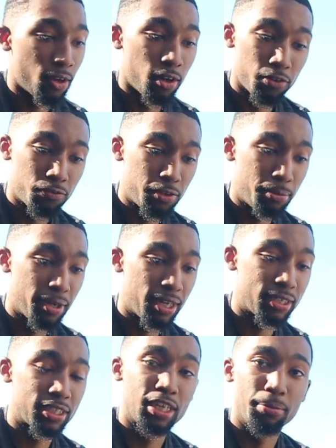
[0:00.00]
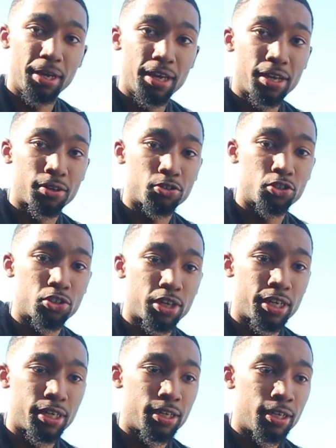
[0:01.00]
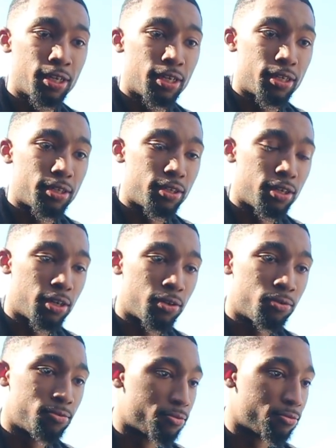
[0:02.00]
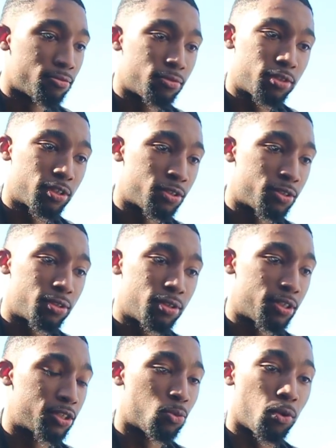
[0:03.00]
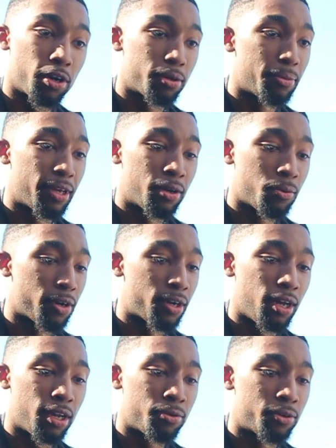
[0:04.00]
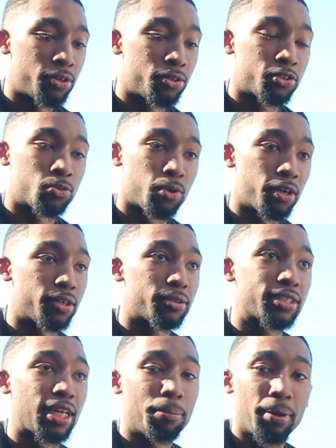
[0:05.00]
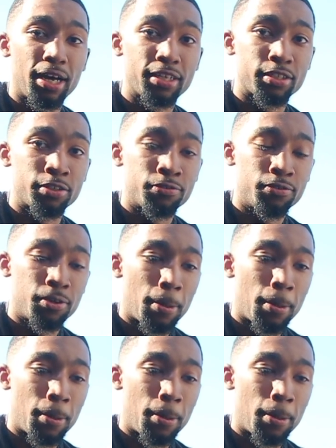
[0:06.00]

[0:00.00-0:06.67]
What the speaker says: Hopefully, man, I just keep my head on straight, you know, just work, man, work. All I want to do is work, stay positive.